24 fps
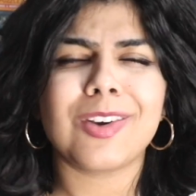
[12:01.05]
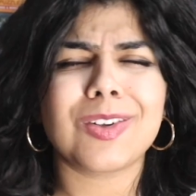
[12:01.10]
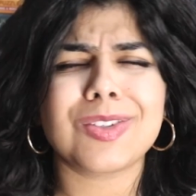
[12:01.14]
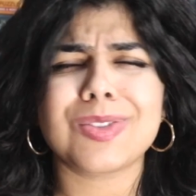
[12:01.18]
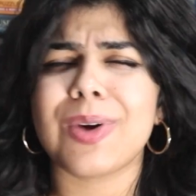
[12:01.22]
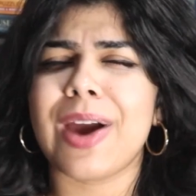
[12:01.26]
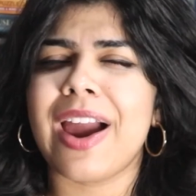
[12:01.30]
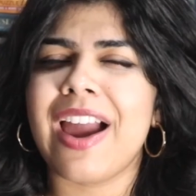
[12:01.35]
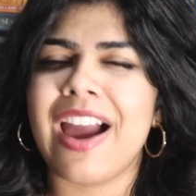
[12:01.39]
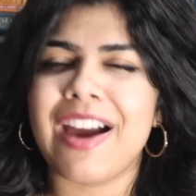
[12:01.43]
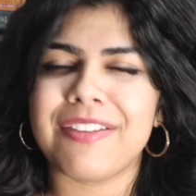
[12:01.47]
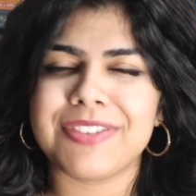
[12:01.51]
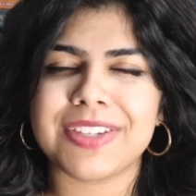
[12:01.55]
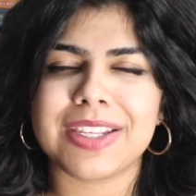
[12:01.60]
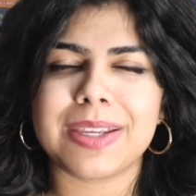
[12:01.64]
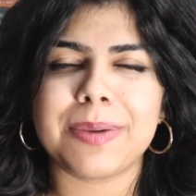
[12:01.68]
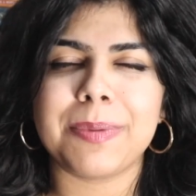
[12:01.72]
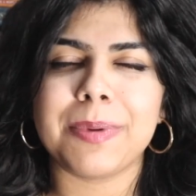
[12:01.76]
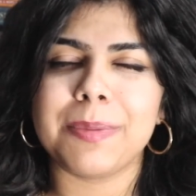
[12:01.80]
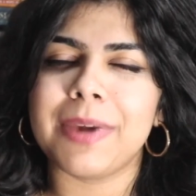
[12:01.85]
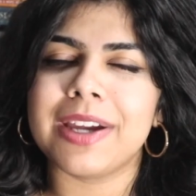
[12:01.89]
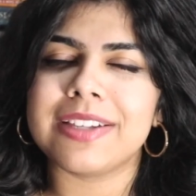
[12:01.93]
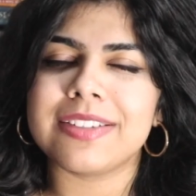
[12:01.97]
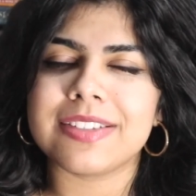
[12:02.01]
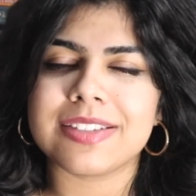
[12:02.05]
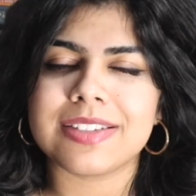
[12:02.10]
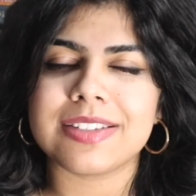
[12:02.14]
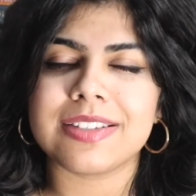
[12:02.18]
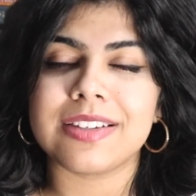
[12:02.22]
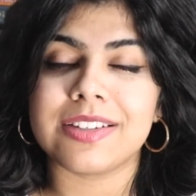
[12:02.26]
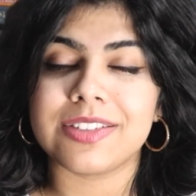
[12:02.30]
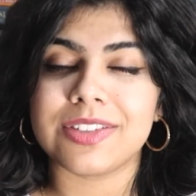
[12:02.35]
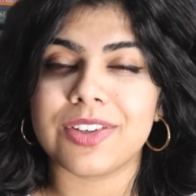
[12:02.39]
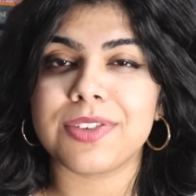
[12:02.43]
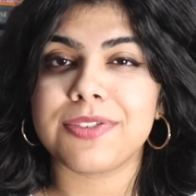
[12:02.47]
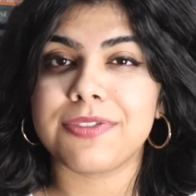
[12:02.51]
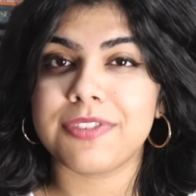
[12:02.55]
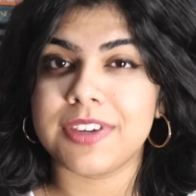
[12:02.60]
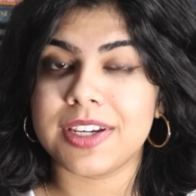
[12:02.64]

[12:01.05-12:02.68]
and also I have to keep in mind this is an adult